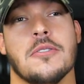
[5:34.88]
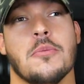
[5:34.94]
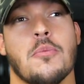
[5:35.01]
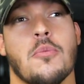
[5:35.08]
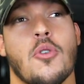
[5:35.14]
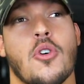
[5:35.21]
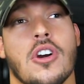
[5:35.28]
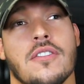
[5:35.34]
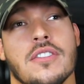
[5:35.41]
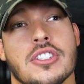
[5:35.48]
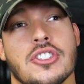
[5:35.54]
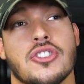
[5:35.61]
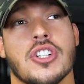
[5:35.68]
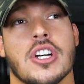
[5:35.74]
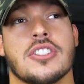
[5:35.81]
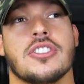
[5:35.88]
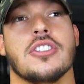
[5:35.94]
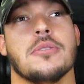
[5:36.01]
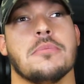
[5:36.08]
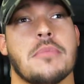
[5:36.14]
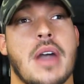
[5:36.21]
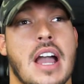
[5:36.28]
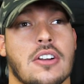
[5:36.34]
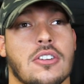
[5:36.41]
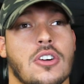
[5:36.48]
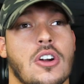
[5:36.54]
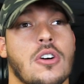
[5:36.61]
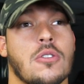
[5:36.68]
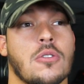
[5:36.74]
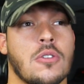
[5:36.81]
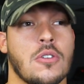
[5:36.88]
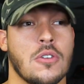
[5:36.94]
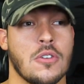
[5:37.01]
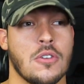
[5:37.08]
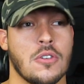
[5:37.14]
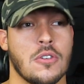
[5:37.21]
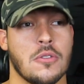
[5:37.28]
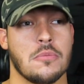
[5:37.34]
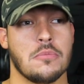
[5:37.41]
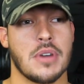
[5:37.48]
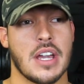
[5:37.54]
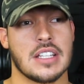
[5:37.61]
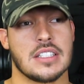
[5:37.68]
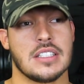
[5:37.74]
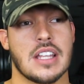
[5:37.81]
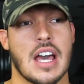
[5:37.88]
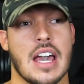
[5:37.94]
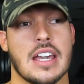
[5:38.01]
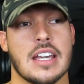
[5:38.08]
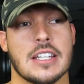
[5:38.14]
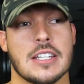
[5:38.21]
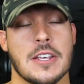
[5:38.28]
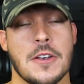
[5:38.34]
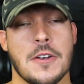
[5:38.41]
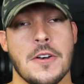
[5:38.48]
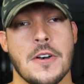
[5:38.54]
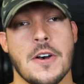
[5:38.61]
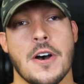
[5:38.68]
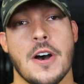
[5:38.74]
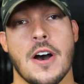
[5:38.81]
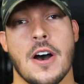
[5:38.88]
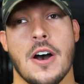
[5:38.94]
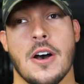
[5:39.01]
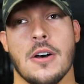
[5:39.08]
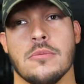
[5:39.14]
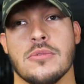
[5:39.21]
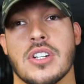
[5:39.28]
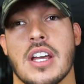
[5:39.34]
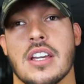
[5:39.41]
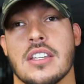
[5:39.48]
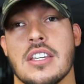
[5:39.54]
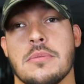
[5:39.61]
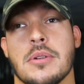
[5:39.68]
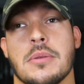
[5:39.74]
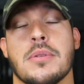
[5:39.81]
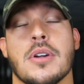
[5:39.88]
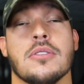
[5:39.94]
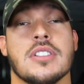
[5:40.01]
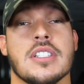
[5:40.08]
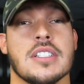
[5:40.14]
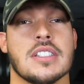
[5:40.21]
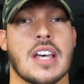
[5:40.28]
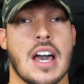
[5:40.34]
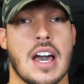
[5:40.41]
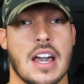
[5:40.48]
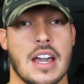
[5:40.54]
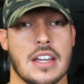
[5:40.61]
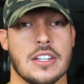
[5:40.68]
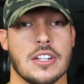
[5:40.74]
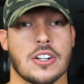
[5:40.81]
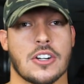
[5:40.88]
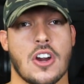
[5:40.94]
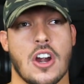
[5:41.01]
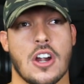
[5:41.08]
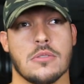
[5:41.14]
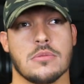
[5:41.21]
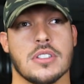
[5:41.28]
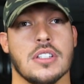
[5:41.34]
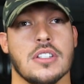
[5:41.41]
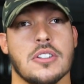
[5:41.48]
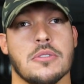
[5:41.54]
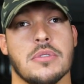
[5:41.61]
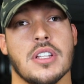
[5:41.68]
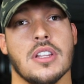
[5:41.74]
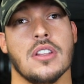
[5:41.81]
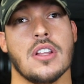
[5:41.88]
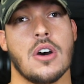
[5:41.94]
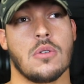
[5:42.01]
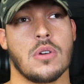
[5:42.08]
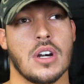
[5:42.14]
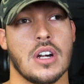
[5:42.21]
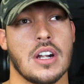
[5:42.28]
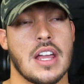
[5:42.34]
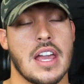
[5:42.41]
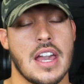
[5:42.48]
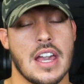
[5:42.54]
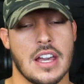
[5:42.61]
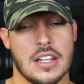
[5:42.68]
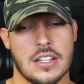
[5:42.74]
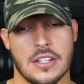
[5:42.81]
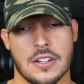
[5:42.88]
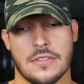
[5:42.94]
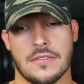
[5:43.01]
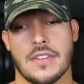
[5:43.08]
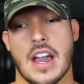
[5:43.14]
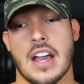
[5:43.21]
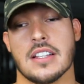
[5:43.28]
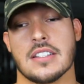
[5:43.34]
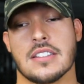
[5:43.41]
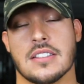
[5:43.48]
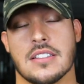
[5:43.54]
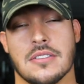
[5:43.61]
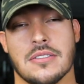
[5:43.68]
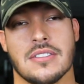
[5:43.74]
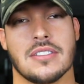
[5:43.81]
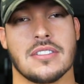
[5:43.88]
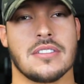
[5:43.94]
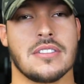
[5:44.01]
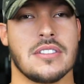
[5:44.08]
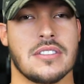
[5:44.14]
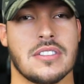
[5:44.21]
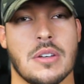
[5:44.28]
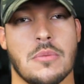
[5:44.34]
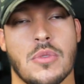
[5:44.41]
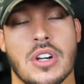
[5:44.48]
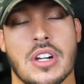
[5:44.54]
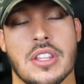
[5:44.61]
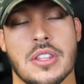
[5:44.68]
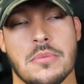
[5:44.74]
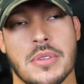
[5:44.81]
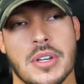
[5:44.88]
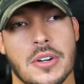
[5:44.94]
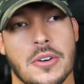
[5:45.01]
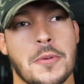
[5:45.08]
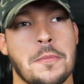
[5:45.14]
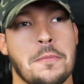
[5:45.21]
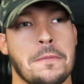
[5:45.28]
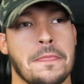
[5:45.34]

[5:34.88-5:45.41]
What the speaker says: more of a structured macro-based diet. Try and keep your proteins high, your carbs a little bit lower, and your fats somewhere in the middle.